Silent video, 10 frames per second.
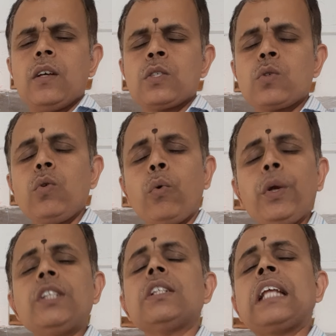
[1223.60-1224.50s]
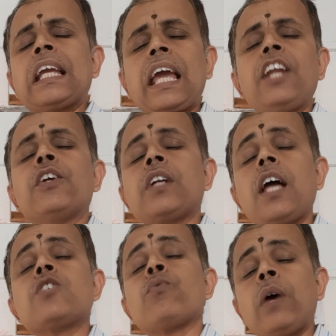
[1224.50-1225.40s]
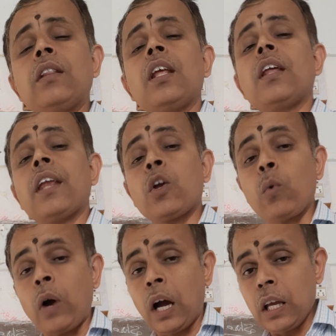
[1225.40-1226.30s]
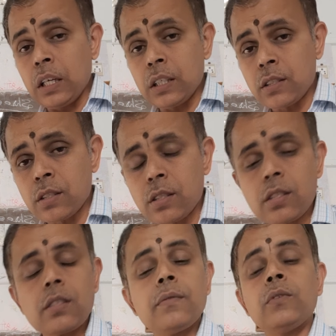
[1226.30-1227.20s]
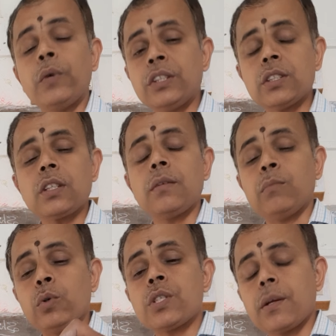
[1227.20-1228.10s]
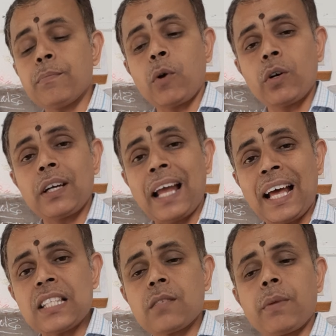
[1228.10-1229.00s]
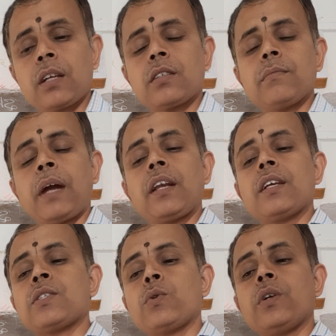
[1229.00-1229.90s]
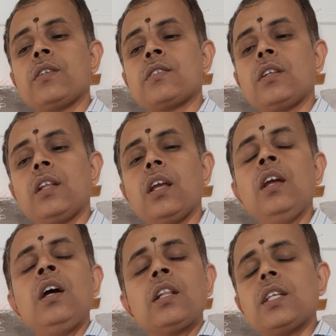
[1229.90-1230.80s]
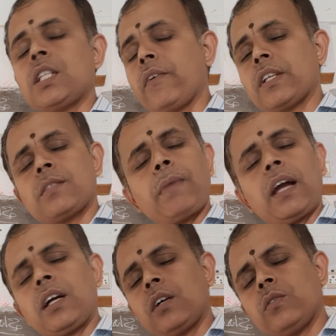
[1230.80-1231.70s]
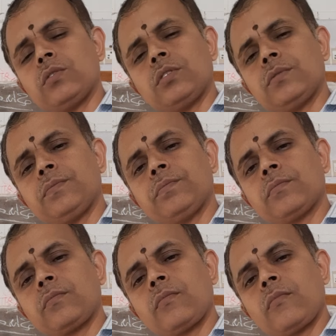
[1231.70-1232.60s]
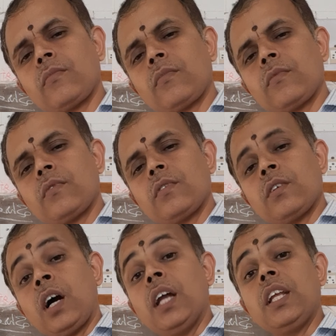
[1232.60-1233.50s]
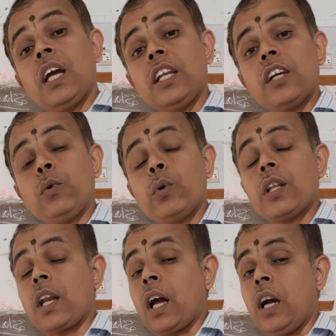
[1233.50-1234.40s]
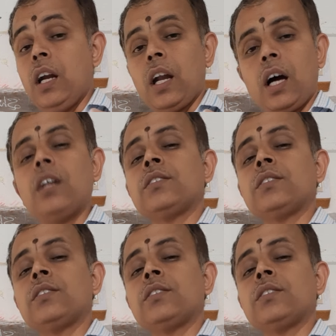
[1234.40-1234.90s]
So which they can utilize when they requires, which is the most important aspect, my dear students, in the savings bank account. Honey kudadare halla.